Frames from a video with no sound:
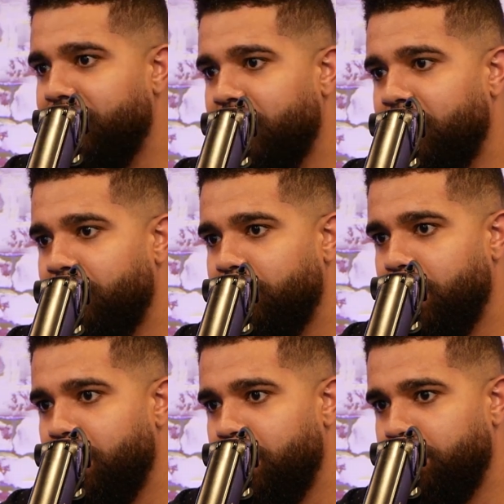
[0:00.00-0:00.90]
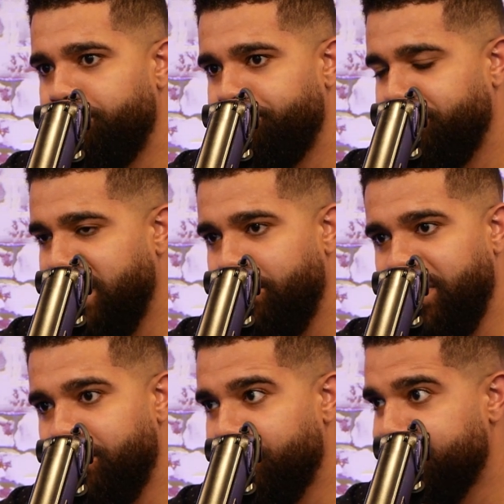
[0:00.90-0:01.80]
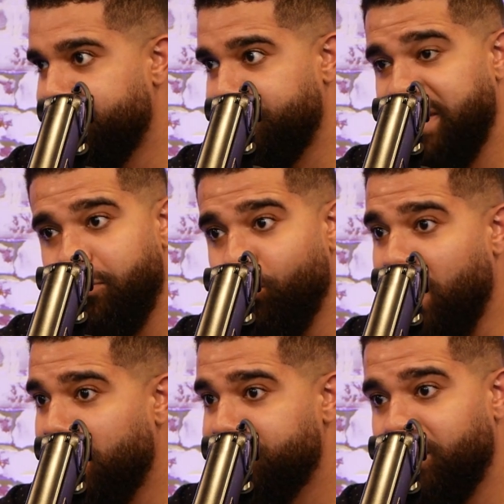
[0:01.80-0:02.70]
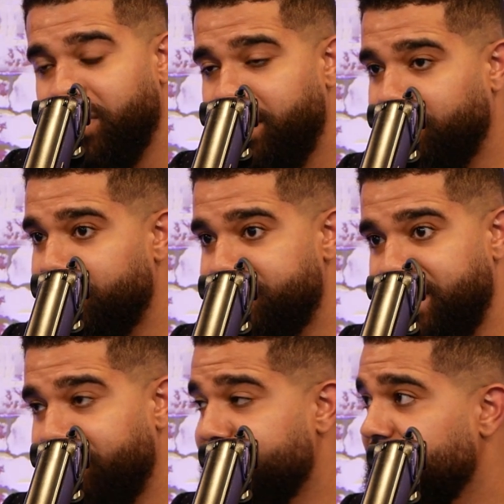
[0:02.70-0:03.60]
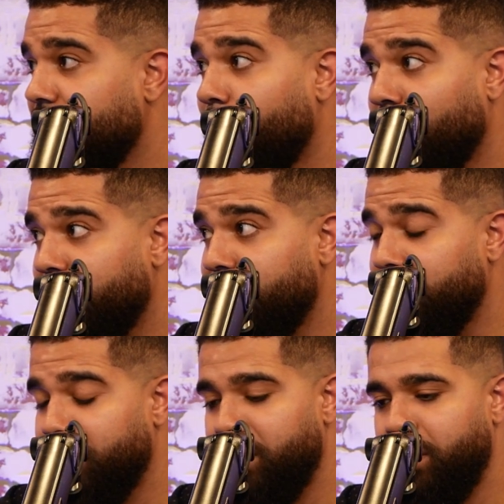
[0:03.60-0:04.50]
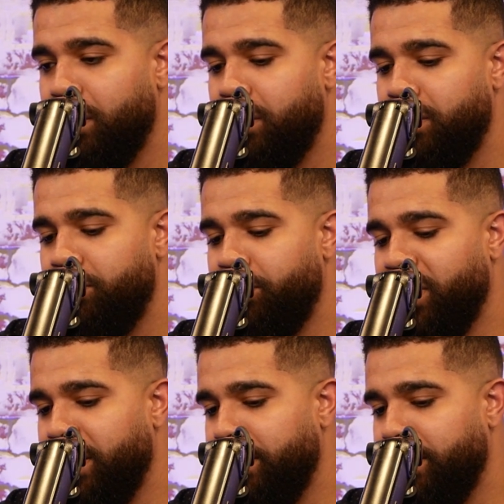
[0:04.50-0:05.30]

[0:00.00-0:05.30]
know, I mean, there's rock star killers in every single market. But